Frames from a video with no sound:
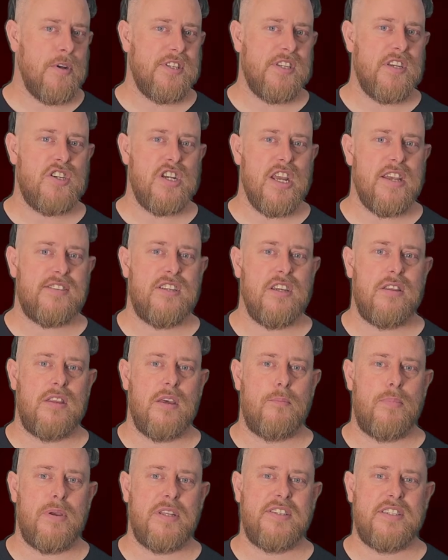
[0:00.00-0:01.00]
report
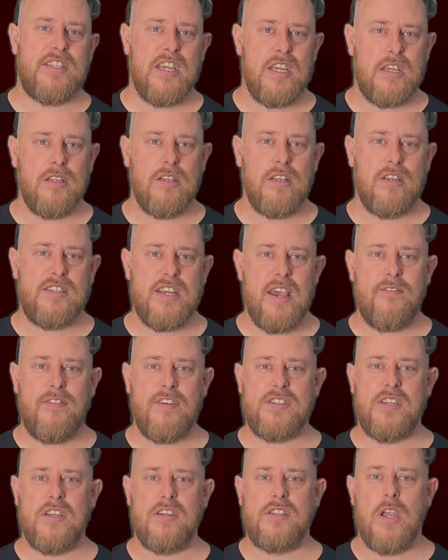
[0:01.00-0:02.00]
suggested that particular
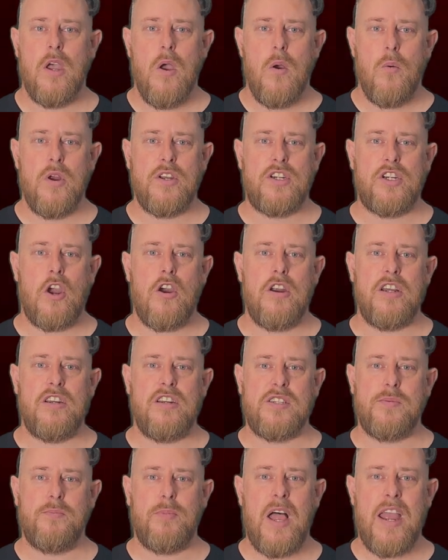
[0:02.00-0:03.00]
deficits which
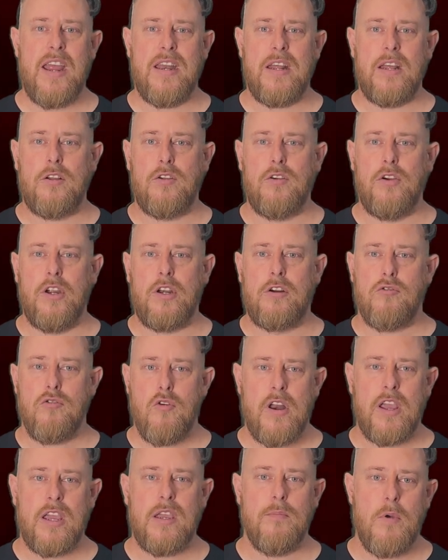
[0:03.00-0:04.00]
Codey displayed include
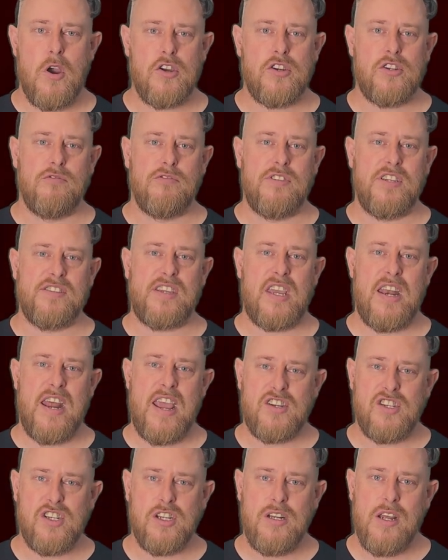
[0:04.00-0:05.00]
chronic emotional
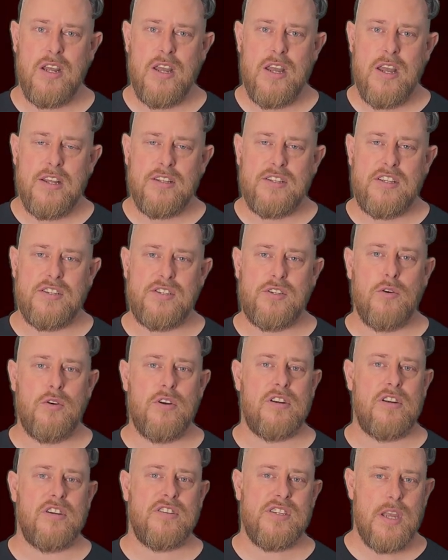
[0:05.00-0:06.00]
disconnection,
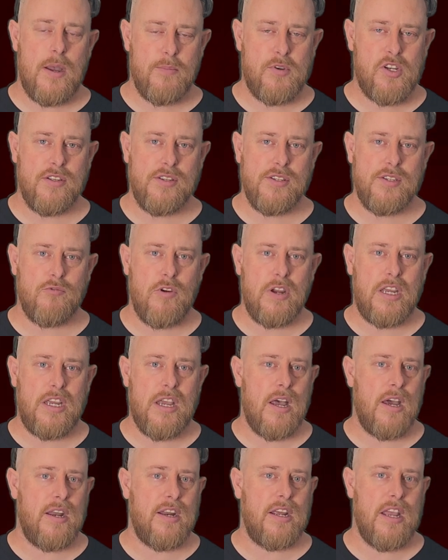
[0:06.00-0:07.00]
distorted assumptions
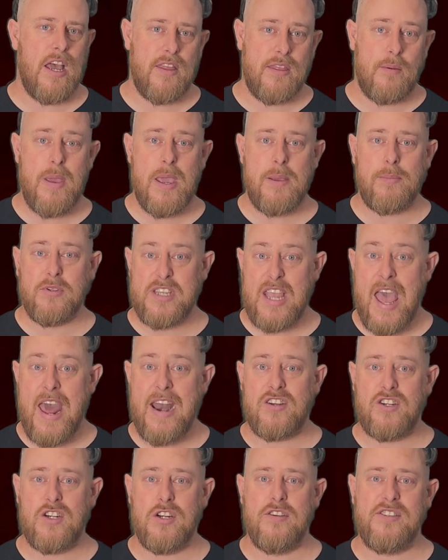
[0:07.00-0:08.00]
regarding other people's
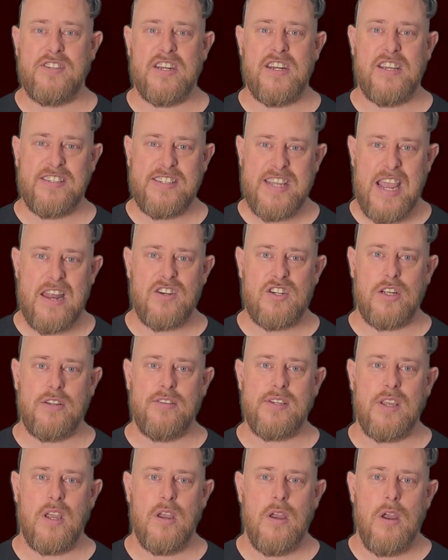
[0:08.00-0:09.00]
attitudes and
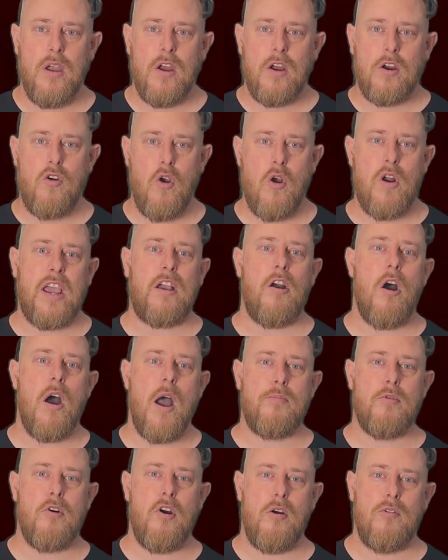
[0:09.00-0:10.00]
intentions, chronic
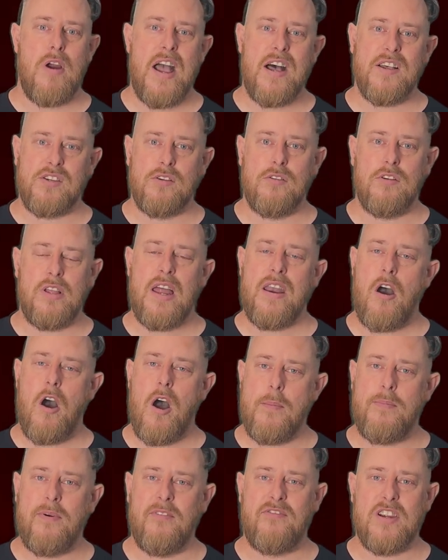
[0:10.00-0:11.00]
hyperarousal
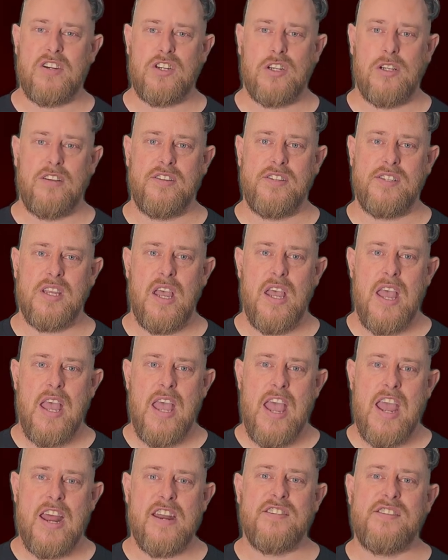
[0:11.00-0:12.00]
and hypervigilance,
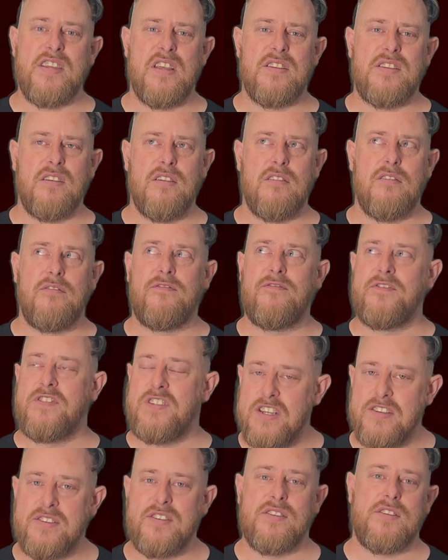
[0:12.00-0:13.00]
and a sense
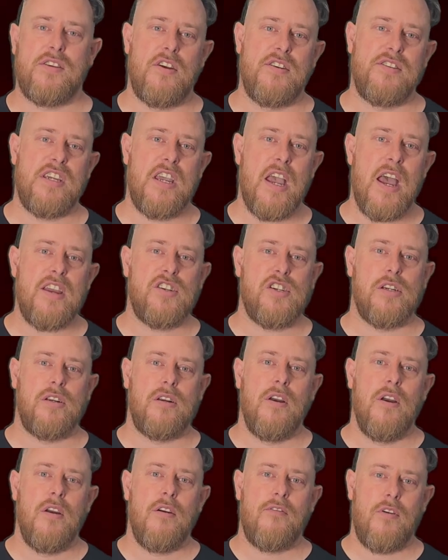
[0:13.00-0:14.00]
of
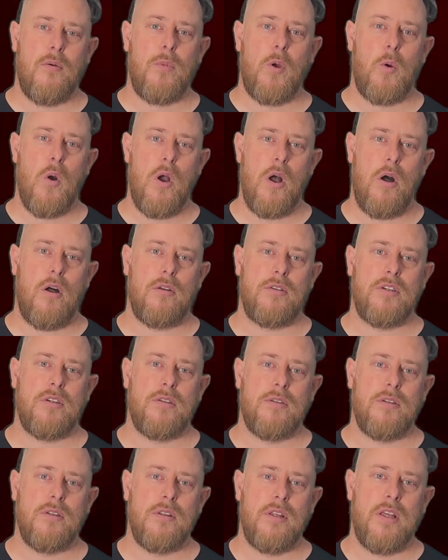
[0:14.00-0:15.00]
disassociation from the
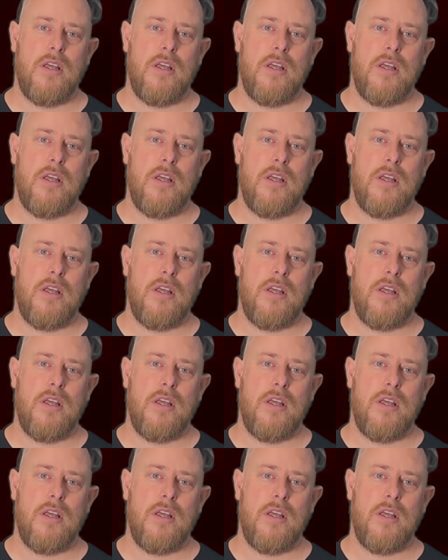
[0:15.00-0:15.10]
world.